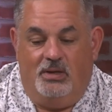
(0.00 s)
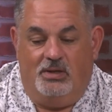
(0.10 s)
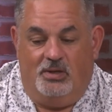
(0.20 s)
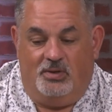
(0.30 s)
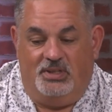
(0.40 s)

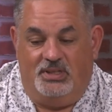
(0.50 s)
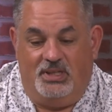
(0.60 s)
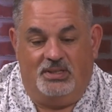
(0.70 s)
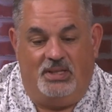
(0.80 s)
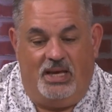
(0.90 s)
you know,
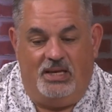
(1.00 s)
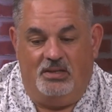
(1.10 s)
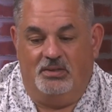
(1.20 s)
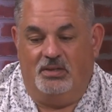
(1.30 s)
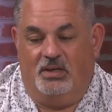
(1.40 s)
six
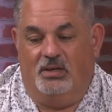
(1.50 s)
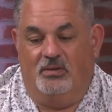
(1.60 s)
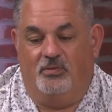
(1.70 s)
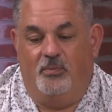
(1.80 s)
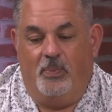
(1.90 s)
days
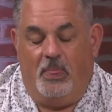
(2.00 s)
of